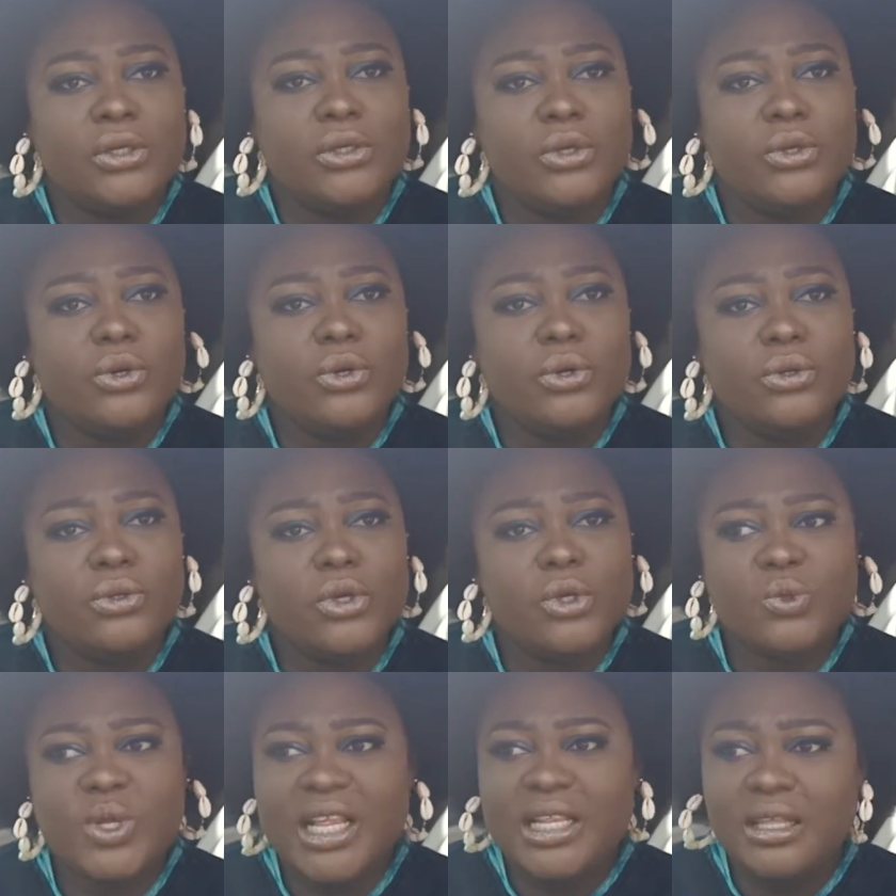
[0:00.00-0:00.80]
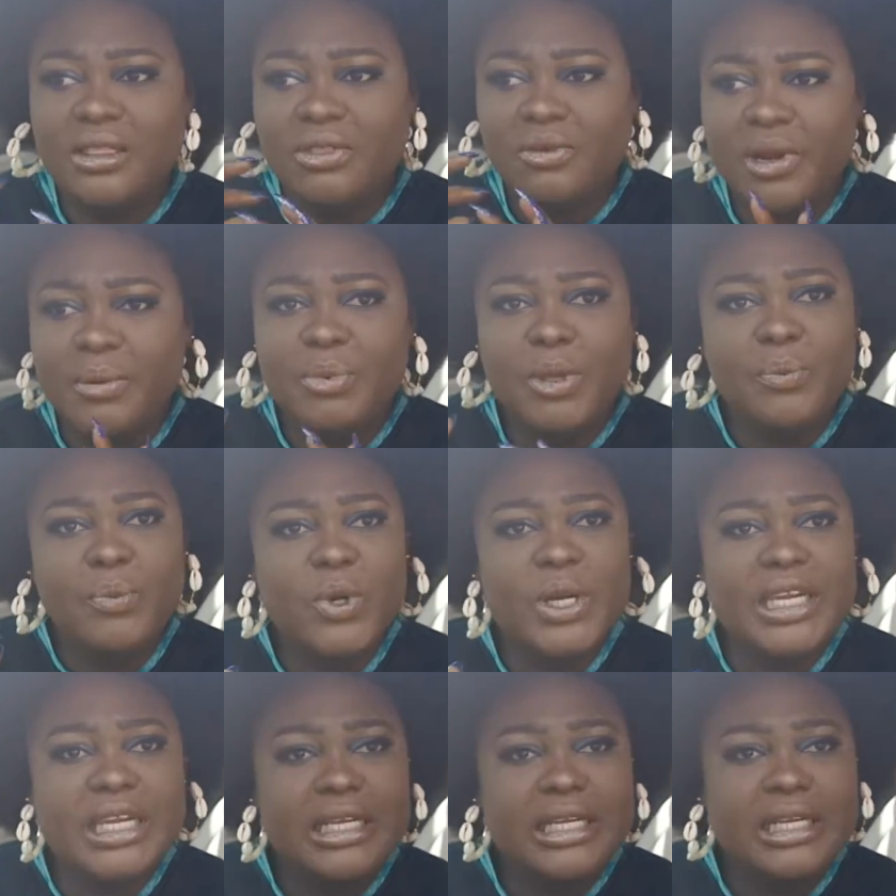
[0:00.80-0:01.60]
You know, those were the three
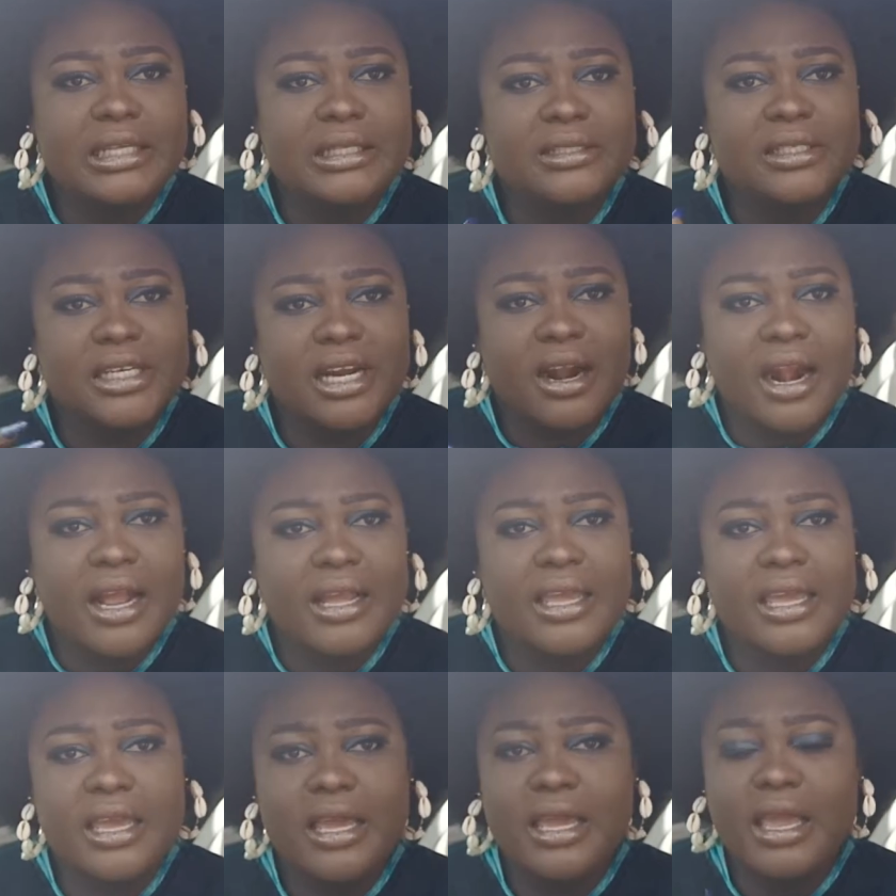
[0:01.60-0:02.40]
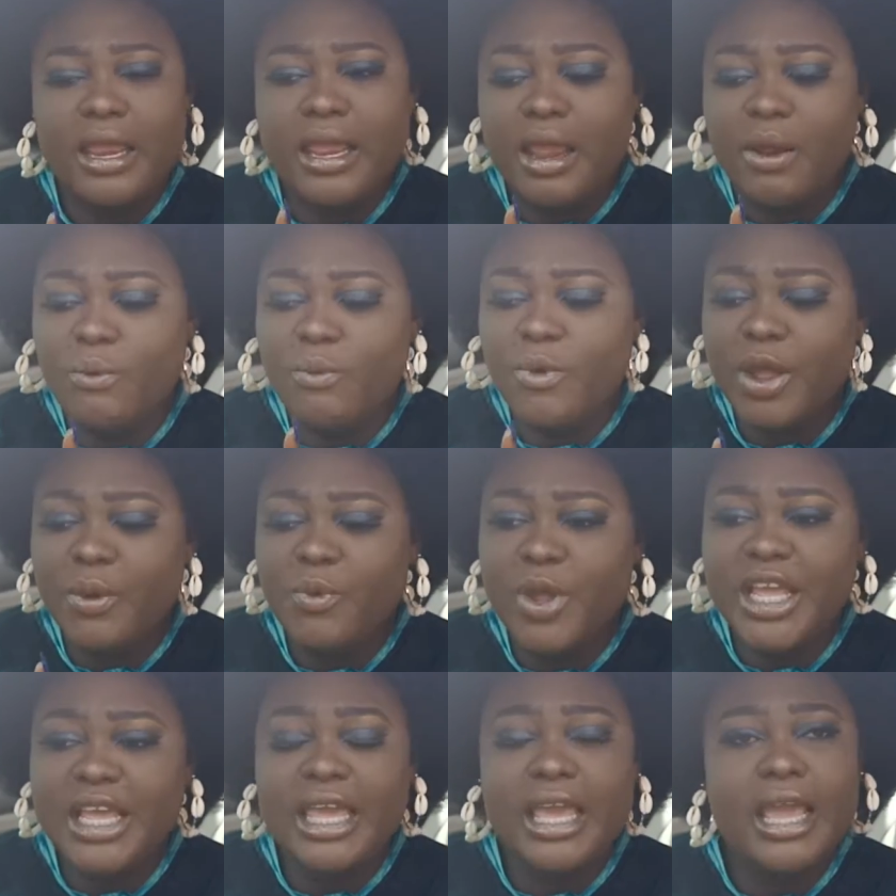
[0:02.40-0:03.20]
people leading. Saraki,
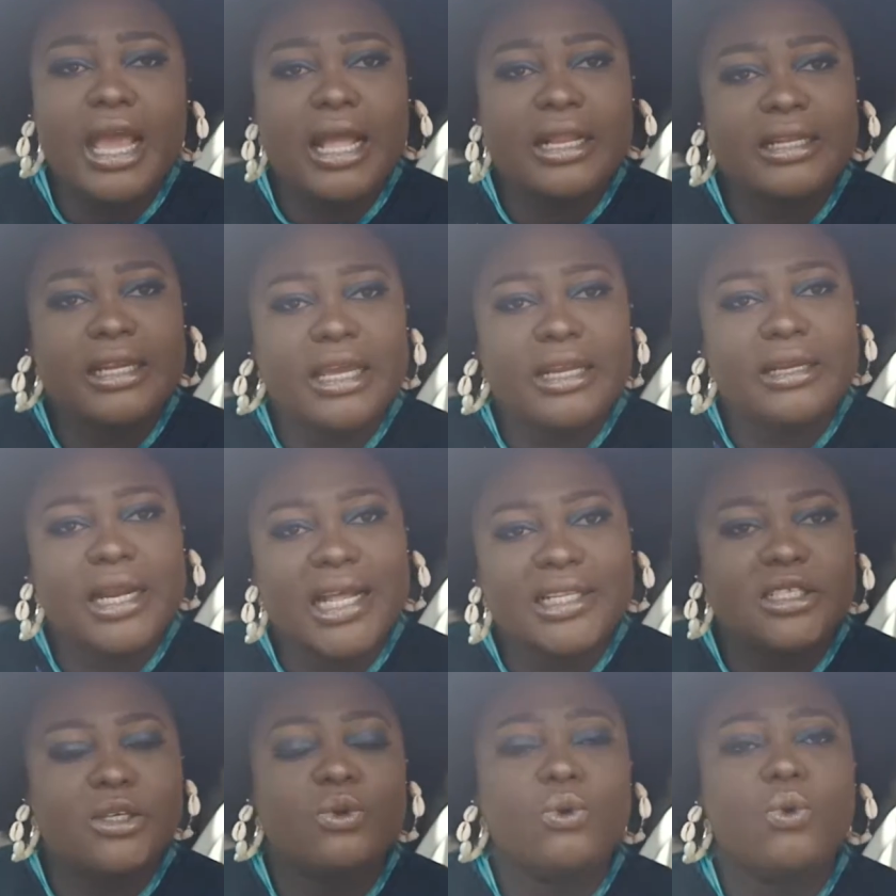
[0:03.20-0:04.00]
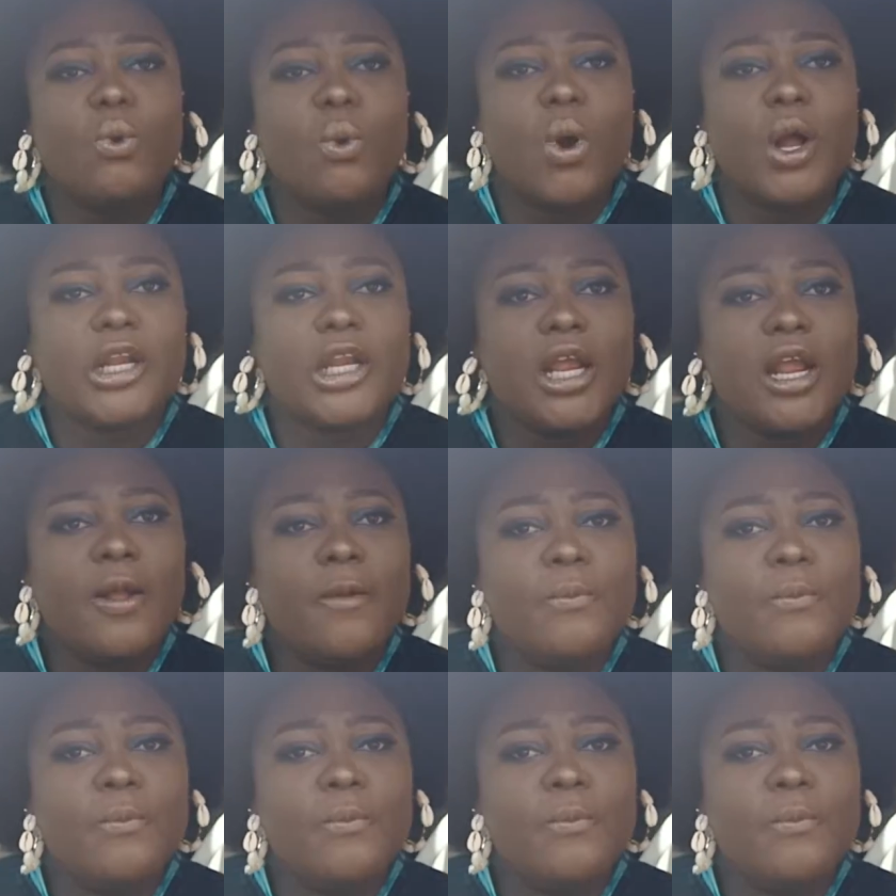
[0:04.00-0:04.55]
Wike, and then Atiku won.